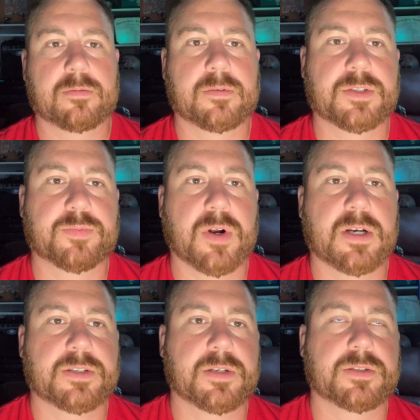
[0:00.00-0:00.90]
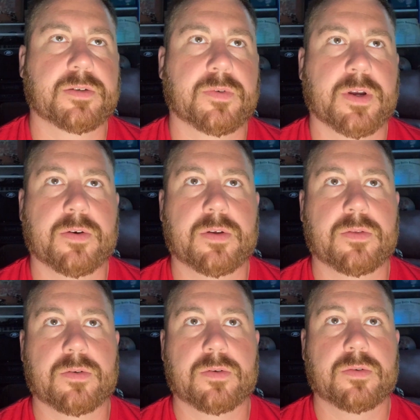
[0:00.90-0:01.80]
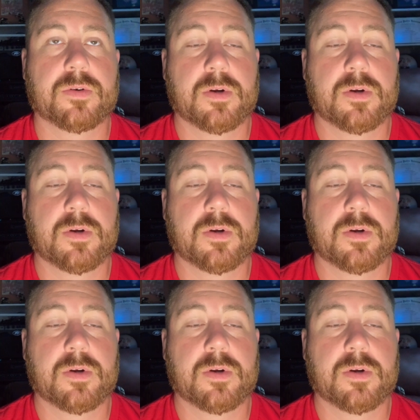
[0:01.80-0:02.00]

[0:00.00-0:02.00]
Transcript: this process that we're going through,